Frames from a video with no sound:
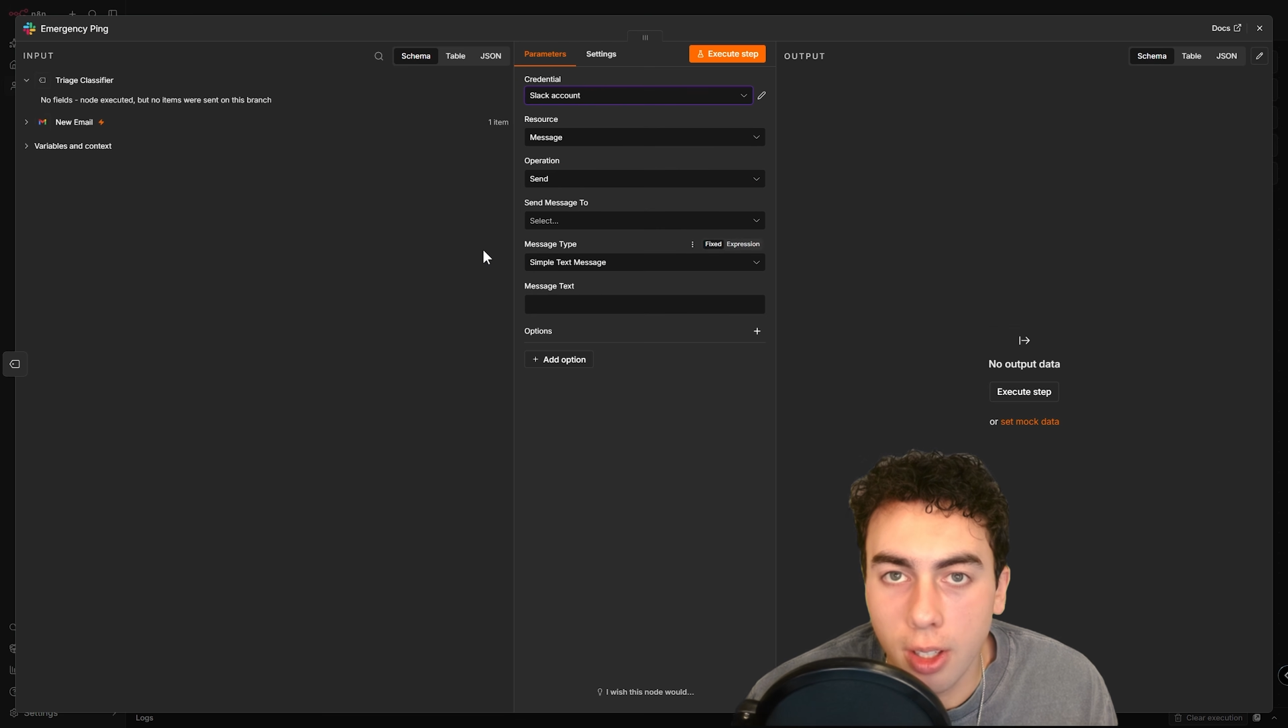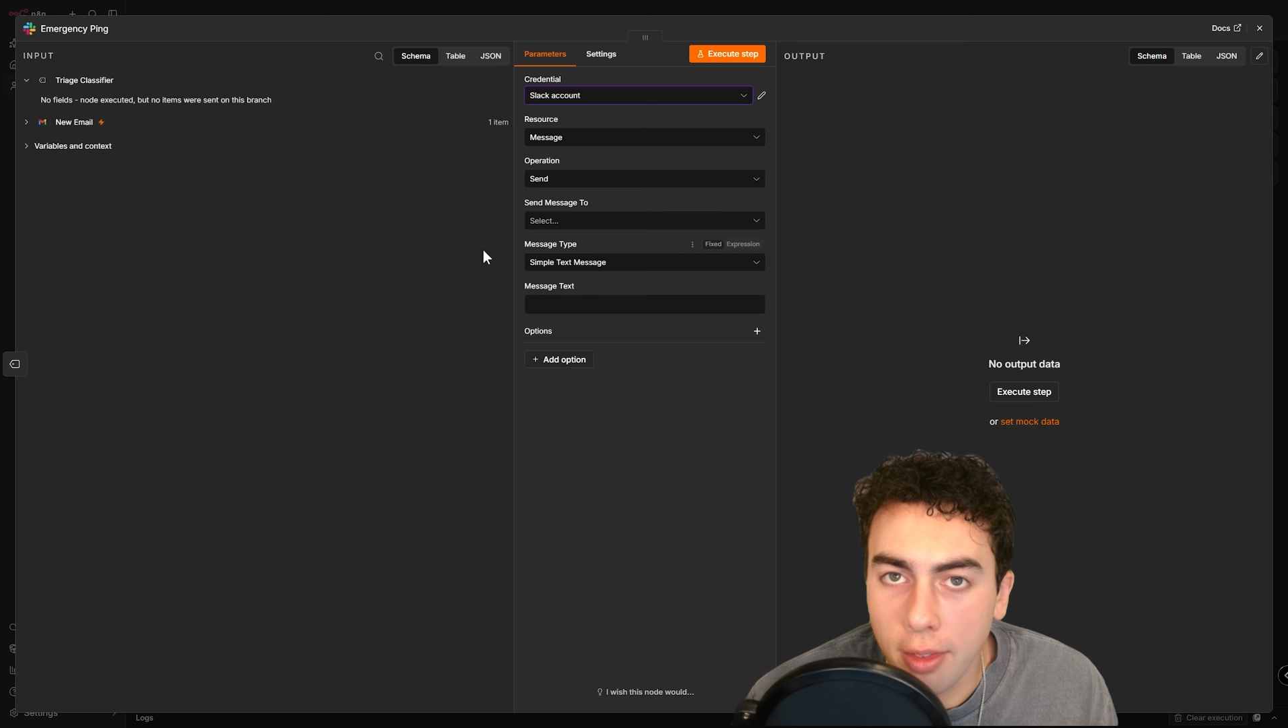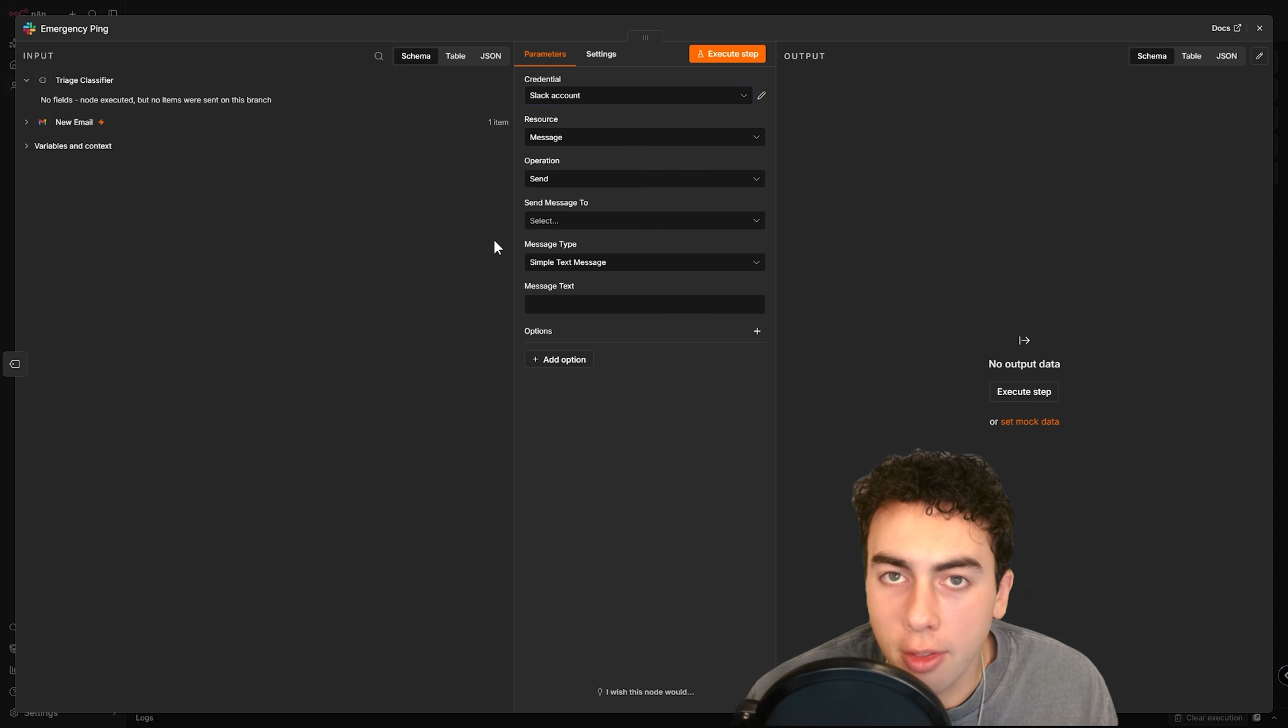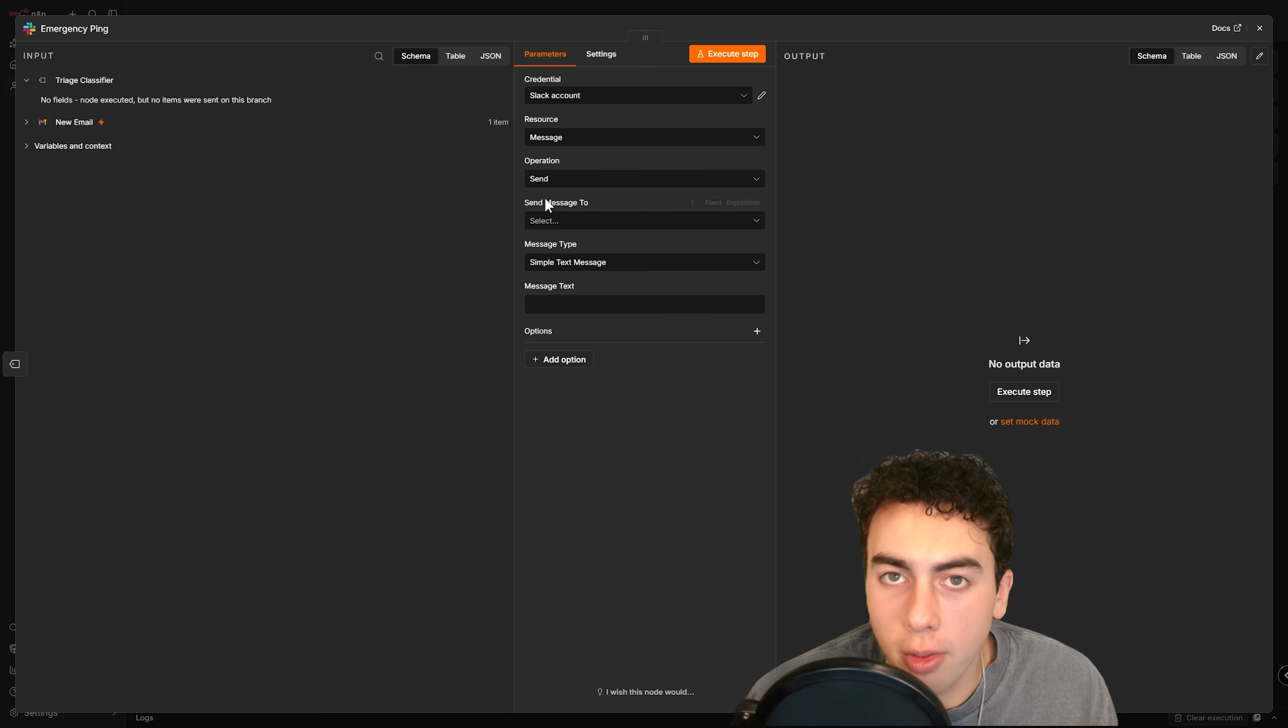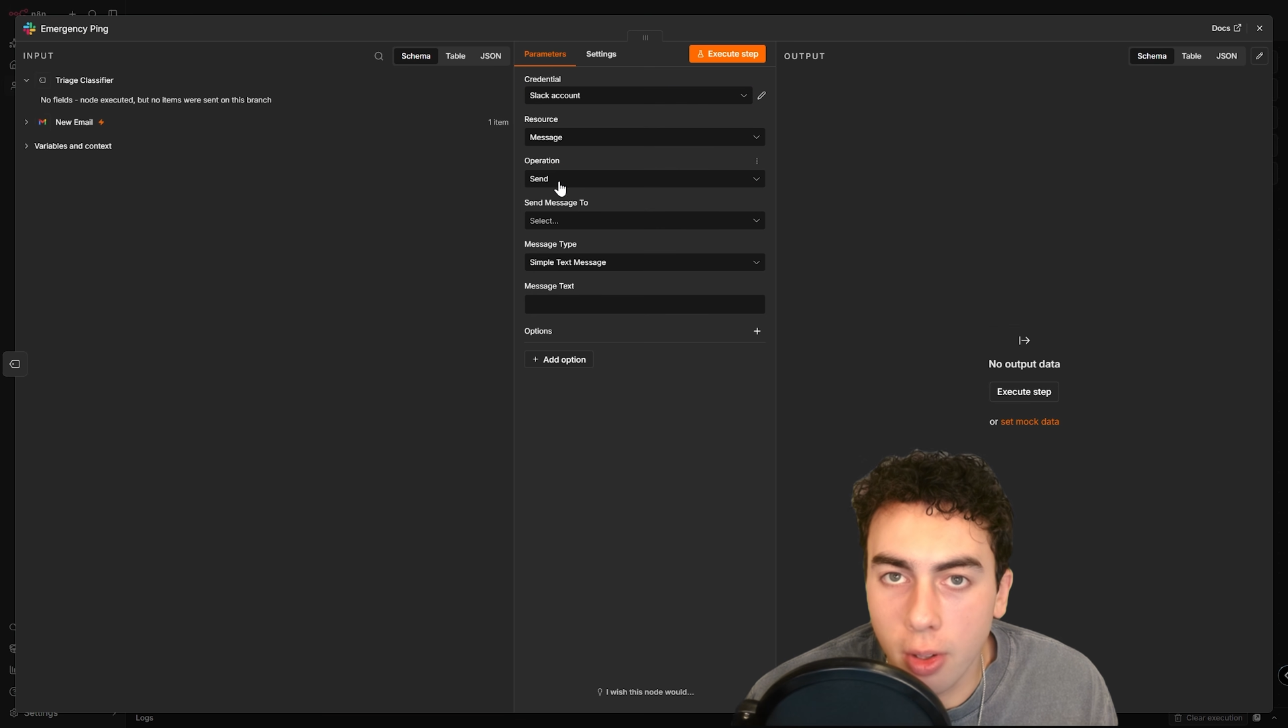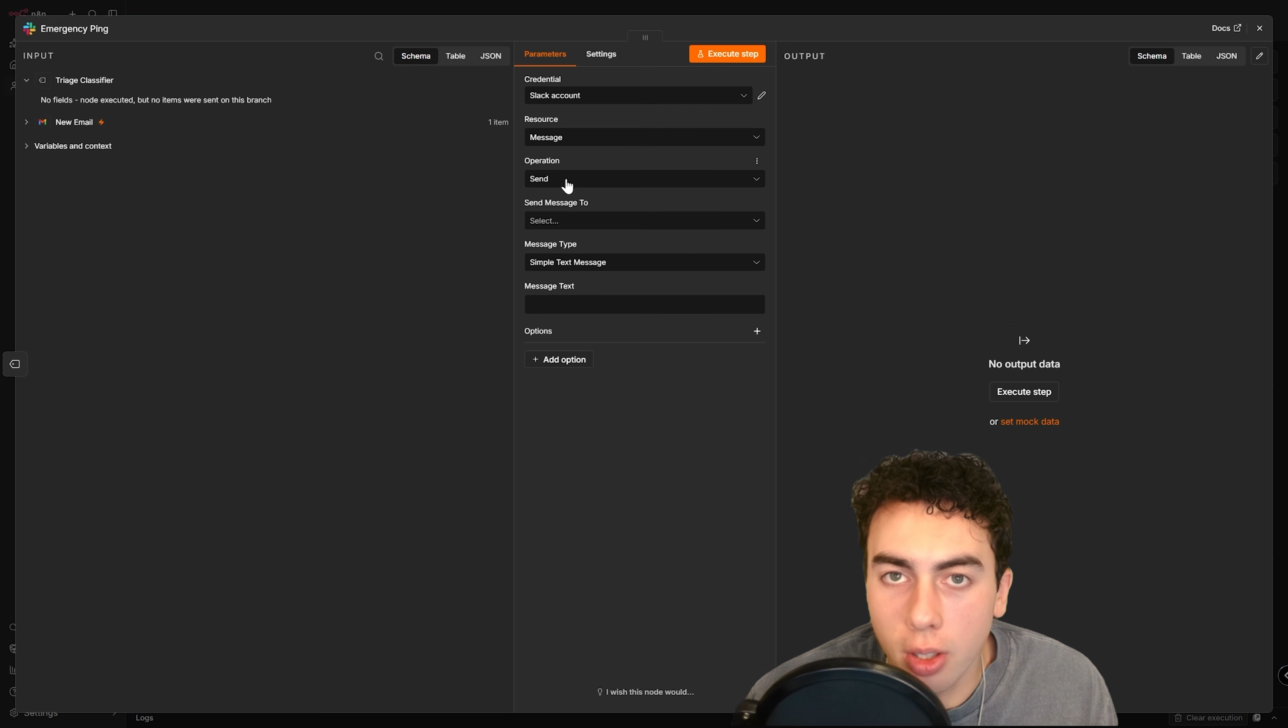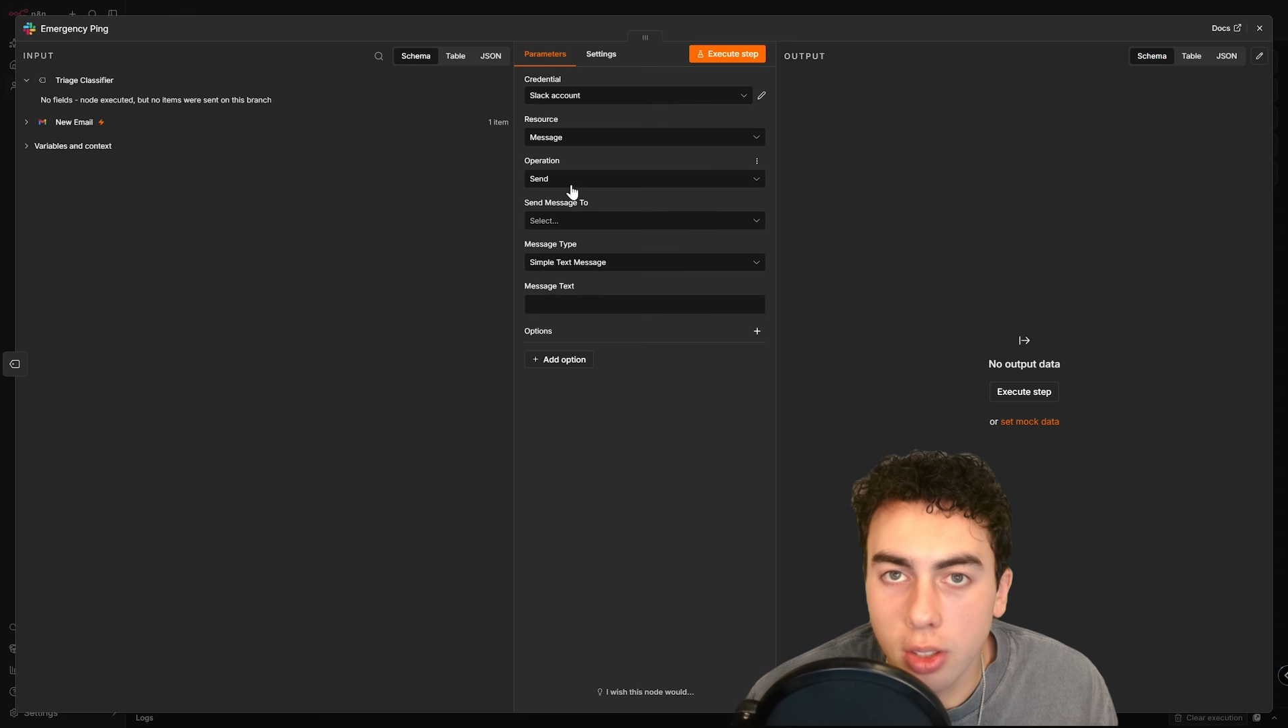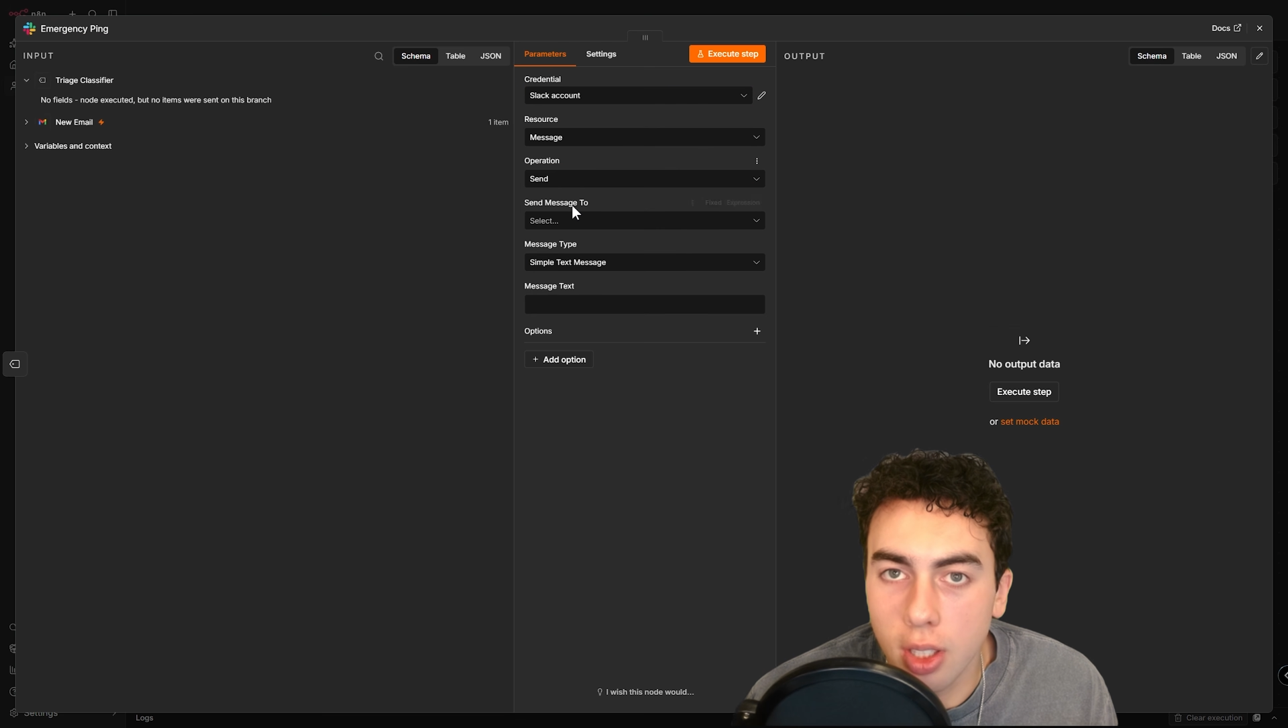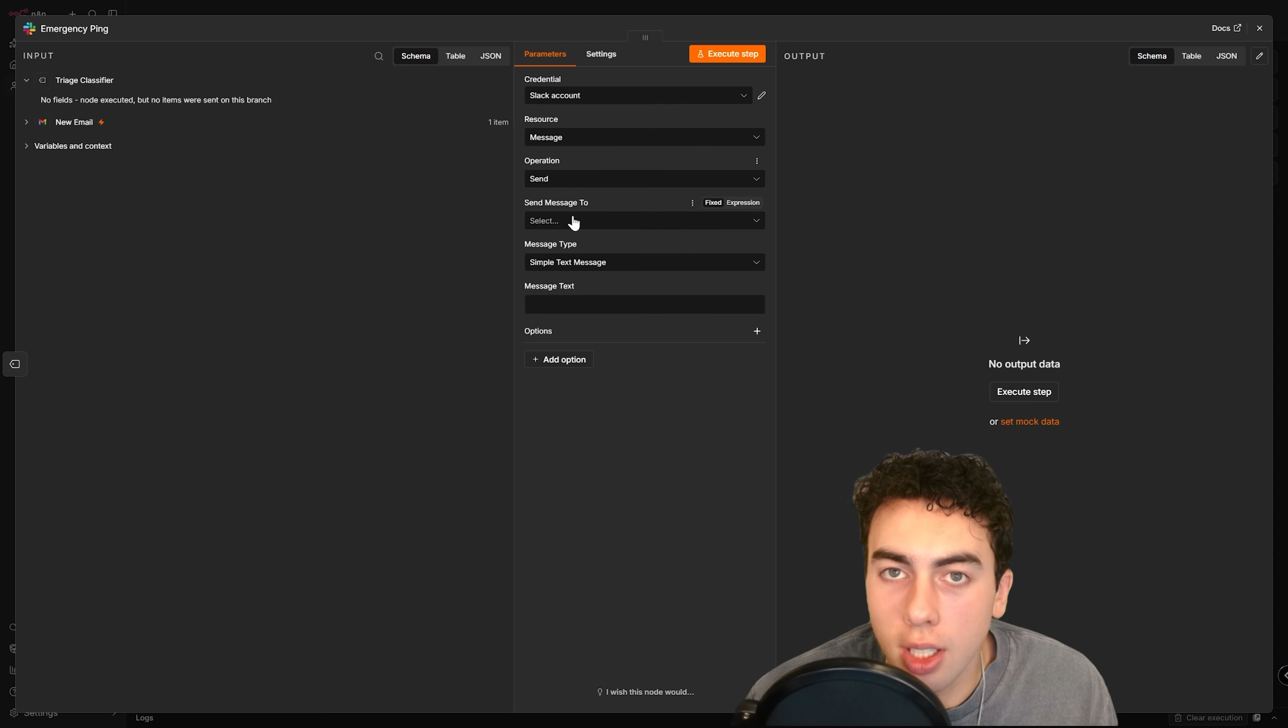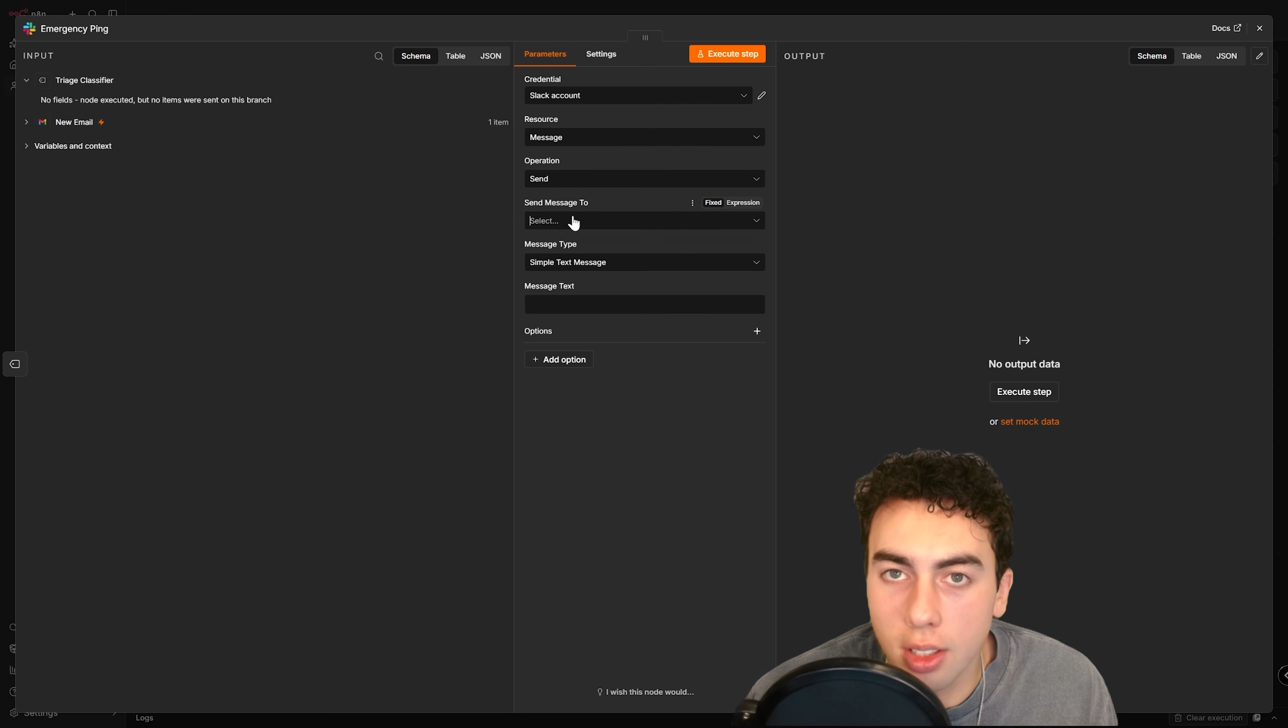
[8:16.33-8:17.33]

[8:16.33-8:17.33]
Draft first